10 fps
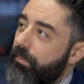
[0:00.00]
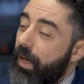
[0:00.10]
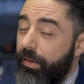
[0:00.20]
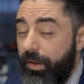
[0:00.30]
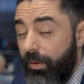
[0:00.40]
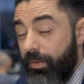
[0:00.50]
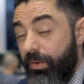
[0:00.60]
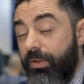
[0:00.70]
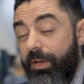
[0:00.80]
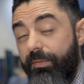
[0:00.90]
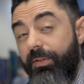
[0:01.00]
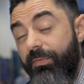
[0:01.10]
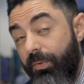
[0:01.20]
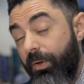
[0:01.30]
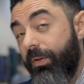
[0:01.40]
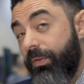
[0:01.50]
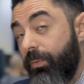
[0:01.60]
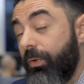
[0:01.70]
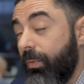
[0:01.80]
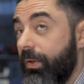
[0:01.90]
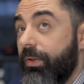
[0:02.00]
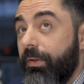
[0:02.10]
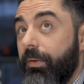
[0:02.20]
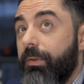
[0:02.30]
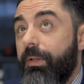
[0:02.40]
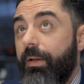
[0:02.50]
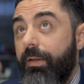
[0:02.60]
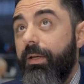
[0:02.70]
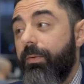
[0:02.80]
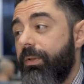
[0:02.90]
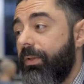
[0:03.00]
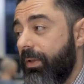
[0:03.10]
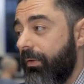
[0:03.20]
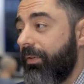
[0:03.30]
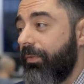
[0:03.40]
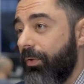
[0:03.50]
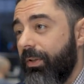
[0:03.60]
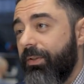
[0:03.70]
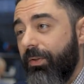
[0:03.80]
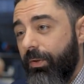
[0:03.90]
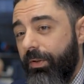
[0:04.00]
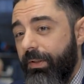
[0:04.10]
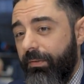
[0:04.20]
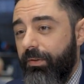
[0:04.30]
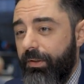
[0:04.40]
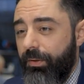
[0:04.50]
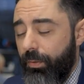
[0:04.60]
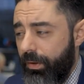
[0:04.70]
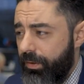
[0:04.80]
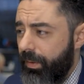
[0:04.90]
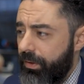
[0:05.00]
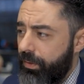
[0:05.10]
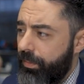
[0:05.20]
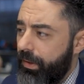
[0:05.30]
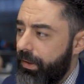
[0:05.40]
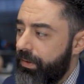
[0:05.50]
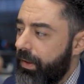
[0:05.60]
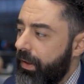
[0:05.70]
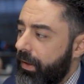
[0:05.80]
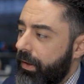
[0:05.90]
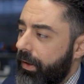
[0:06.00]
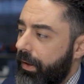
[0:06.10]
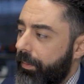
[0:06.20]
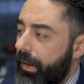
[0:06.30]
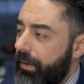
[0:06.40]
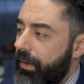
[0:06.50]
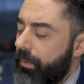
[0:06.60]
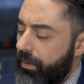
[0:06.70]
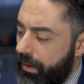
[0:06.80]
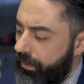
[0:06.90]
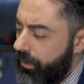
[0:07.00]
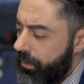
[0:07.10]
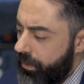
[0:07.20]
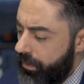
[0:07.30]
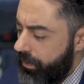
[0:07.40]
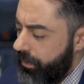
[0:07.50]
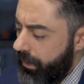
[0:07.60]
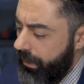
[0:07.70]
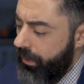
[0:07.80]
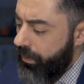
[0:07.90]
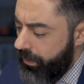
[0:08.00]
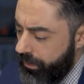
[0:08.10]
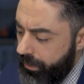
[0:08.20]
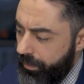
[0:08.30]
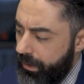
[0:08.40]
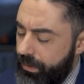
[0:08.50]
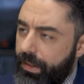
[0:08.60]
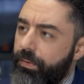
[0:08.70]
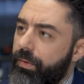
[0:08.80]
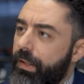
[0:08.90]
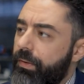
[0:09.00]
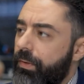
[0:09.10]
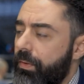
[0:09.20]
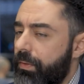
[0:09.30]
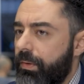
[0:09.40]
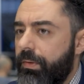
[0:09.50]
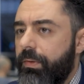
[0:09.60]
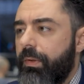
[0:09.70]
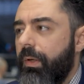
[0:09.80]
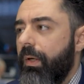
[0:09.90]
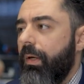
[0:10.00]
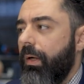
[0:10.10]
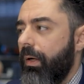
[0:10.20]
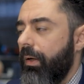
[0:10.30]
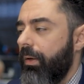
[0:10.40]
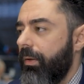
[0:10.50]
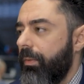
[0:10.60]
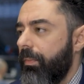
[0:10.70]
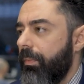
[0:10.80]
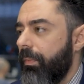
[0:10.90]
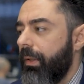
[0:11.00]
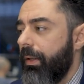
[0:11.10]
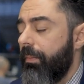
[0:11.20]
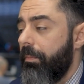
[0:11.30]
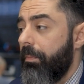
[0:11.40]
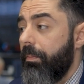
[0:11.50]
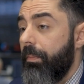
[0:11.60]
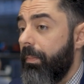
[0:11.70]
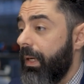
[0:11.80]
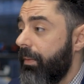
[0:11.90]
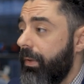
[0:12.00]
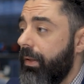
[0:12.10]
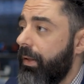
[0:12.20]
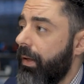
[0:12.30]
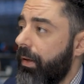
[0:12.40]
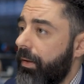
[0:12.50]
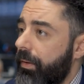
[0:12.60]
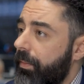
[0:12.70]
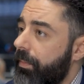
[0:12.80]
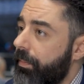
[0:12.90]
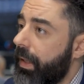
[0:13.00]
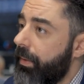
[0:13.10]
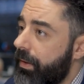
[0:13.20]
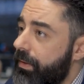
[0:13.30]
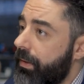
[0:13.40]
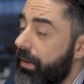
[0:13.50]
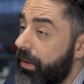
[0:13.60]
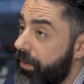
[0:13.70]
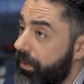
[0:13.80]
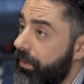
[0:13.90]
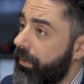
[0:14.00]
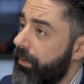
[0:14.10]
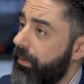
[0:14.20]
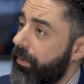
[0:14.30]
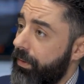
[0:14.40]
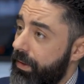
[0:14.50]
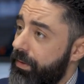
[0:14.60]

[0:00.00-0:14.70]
I think it was discovery for us. Good question. I think it was discovery for us. It definitely caught us by surprise. I think when you have a Q-SYS ecosystem that is end-to-end Q-SYS, then maybe it's easier or